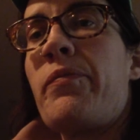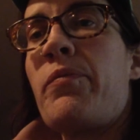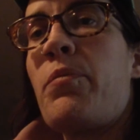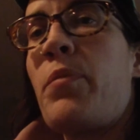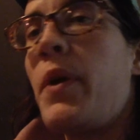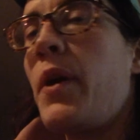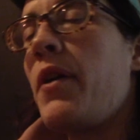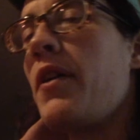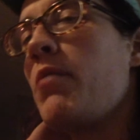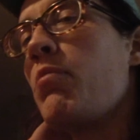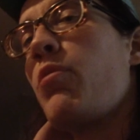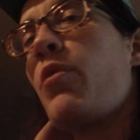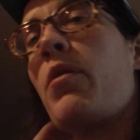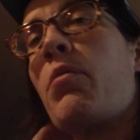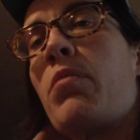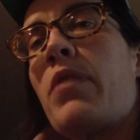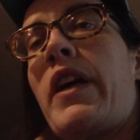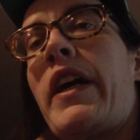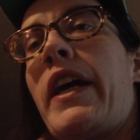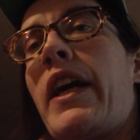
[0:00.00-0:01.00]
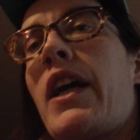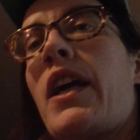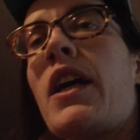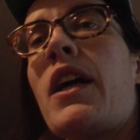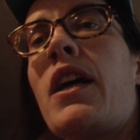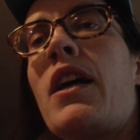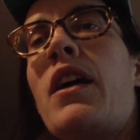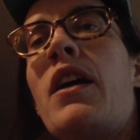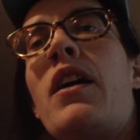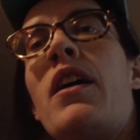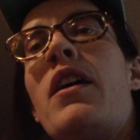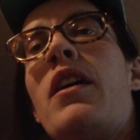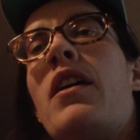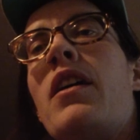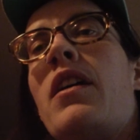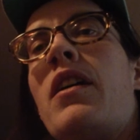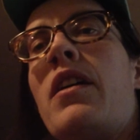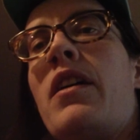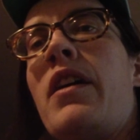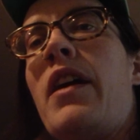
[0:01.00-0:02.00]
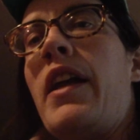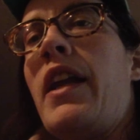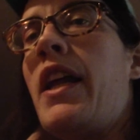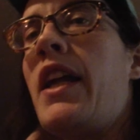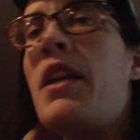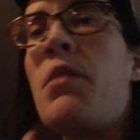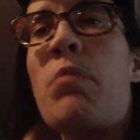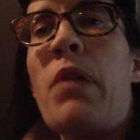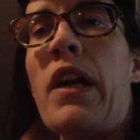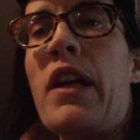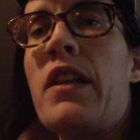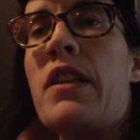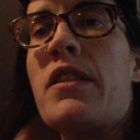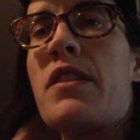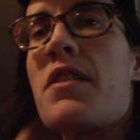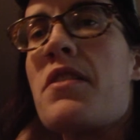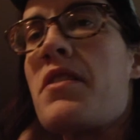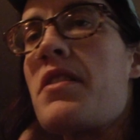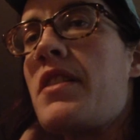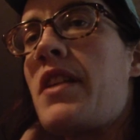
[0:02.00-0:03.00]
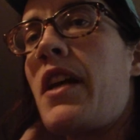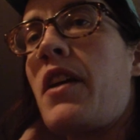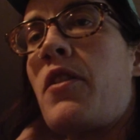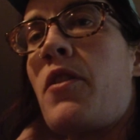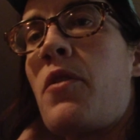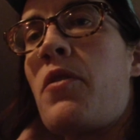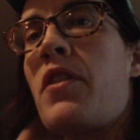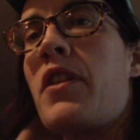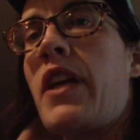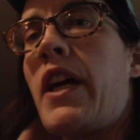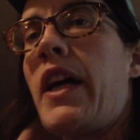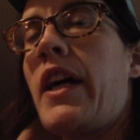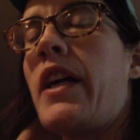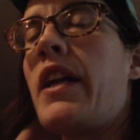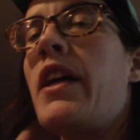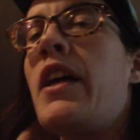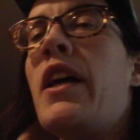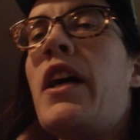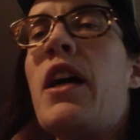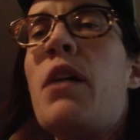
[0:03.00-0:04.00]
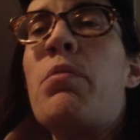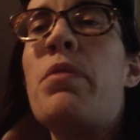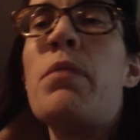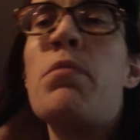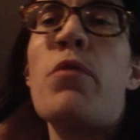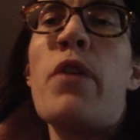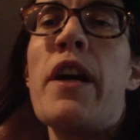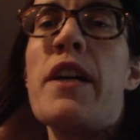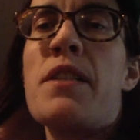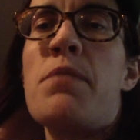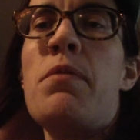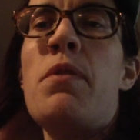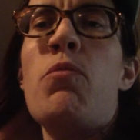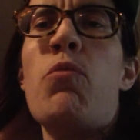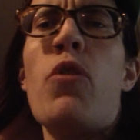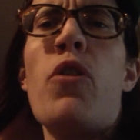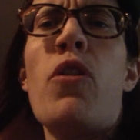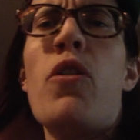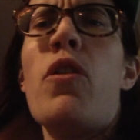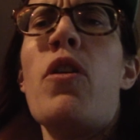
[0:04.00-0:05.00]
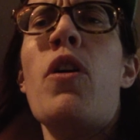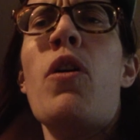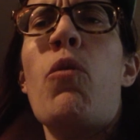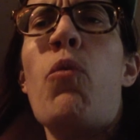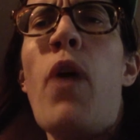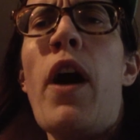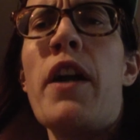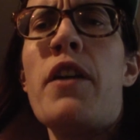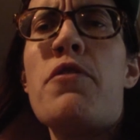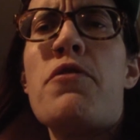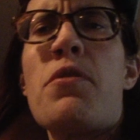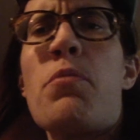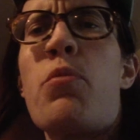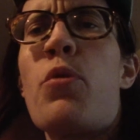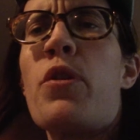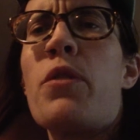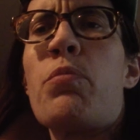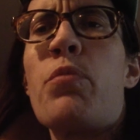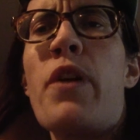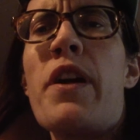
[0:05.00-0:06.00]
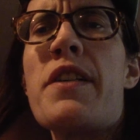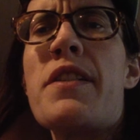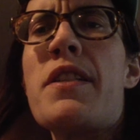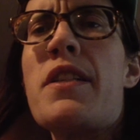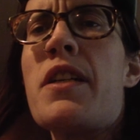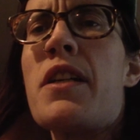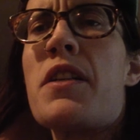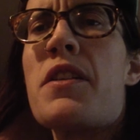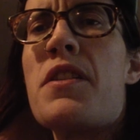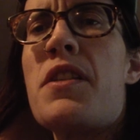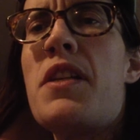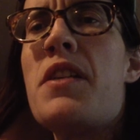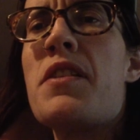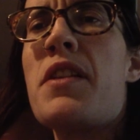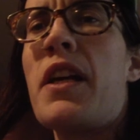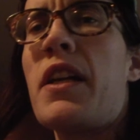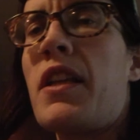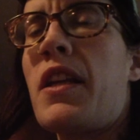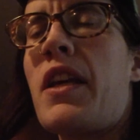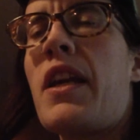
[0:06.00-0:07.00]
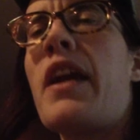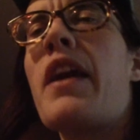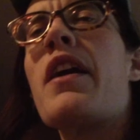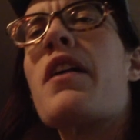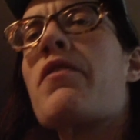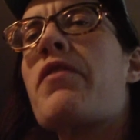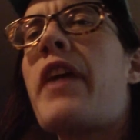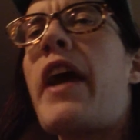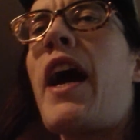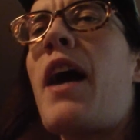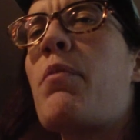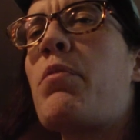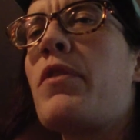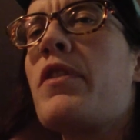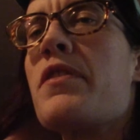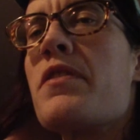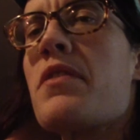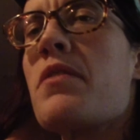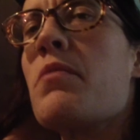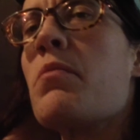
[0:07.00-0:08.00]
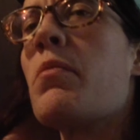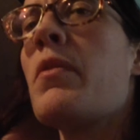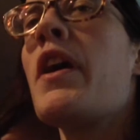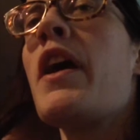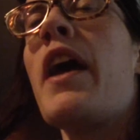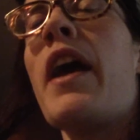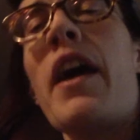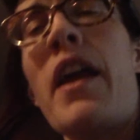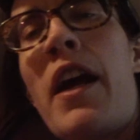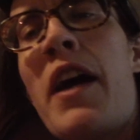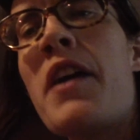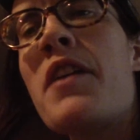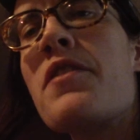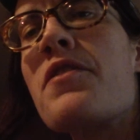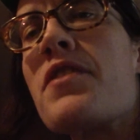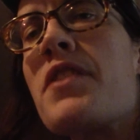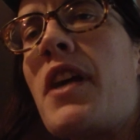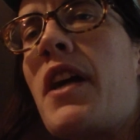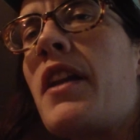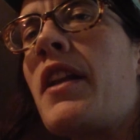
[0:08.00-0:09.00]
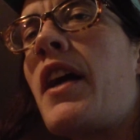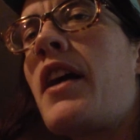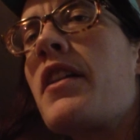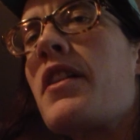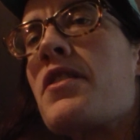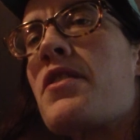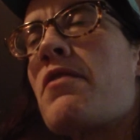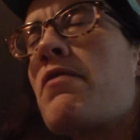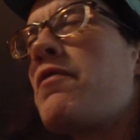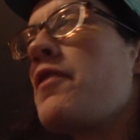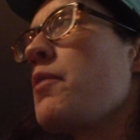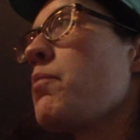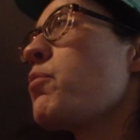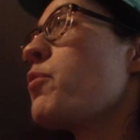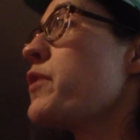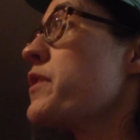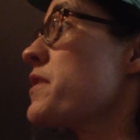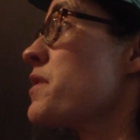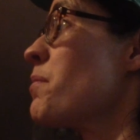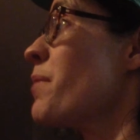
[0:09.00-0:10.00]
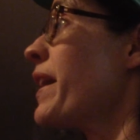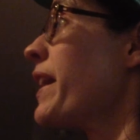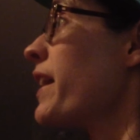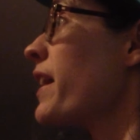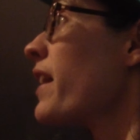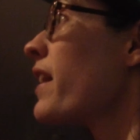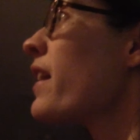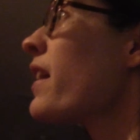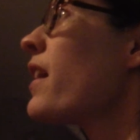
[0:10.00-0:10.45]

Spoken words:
Period, point blank. And anybody that doesn't take note of that, and people ask me, well, why do you support the president? Because he's like the king of capitalism. And I understand that. That's a fair point to make.